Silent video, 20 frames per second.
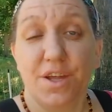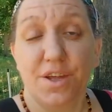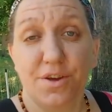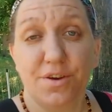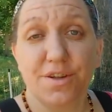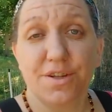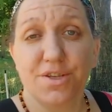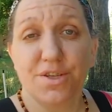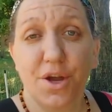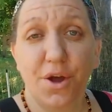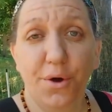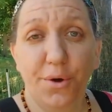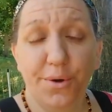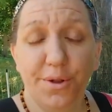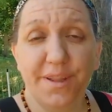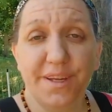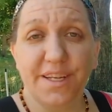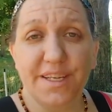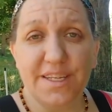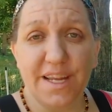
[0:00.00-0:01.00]
You can
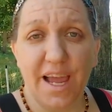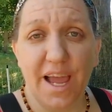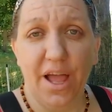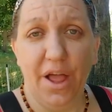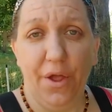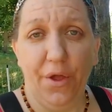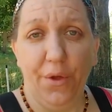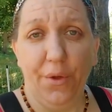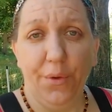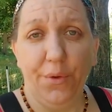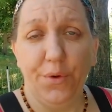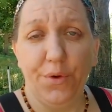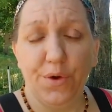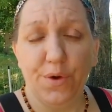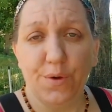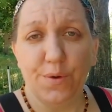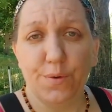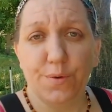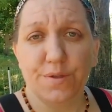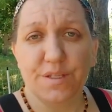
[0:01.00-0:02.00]
totally tell
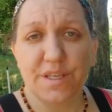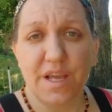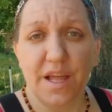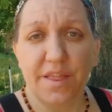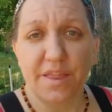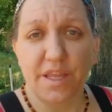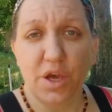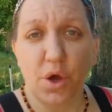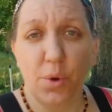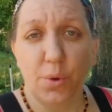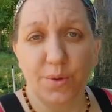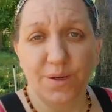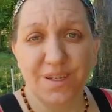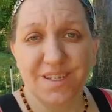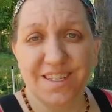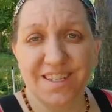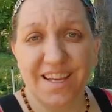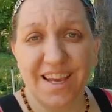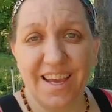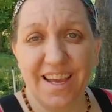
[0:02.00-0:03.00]
who's got the
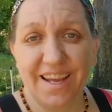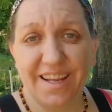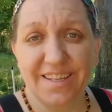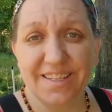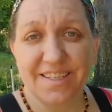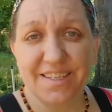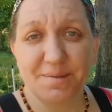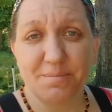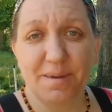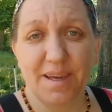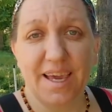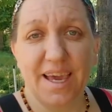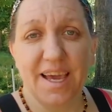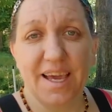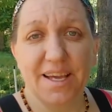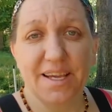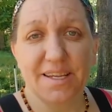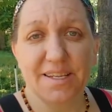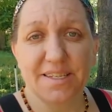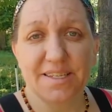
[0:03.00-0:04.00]
oldest kids,
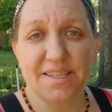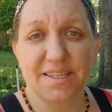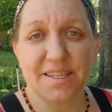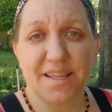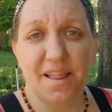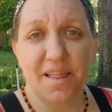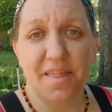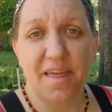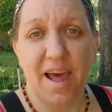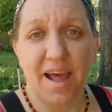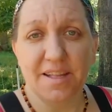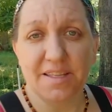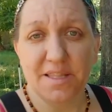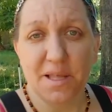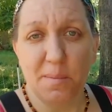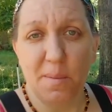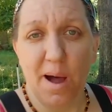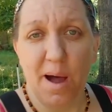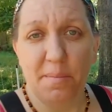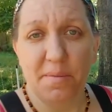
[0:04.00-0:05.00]
because that's
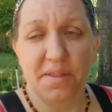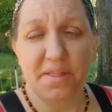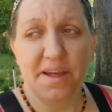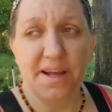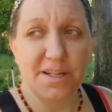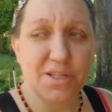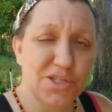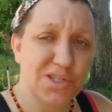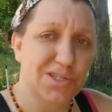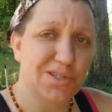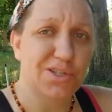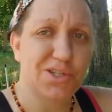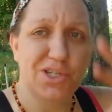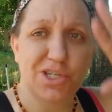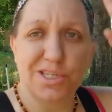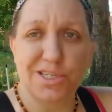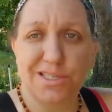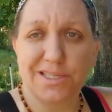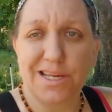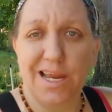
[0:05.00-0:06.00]
the mama that's
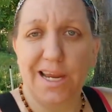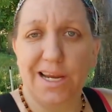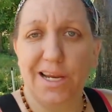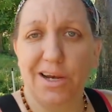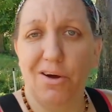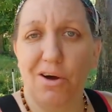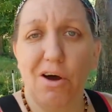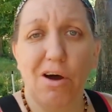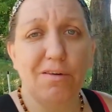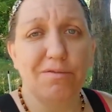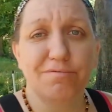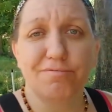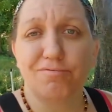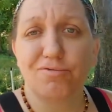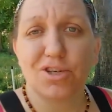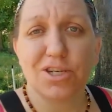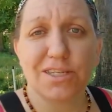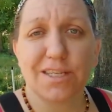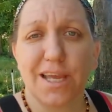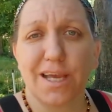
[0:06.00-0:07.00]
just taken off.
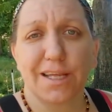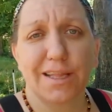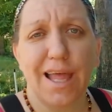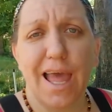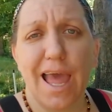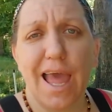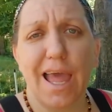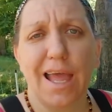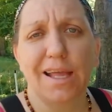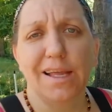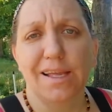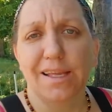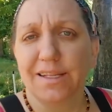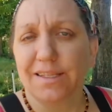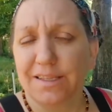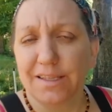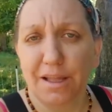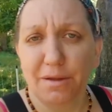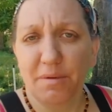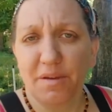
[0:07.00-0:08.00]
She's like, ah,
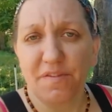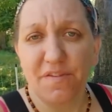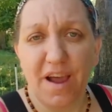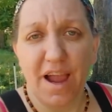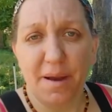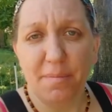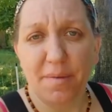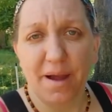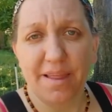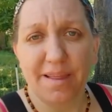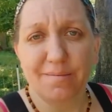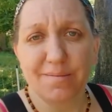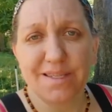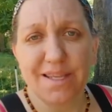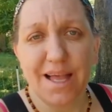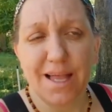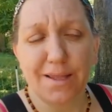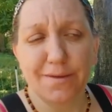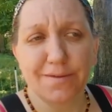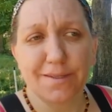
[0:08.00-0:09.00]
they'll be fine by
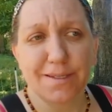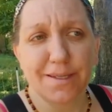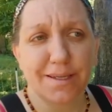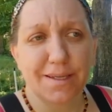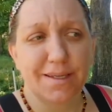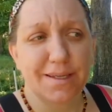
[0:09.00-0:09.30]
themselves.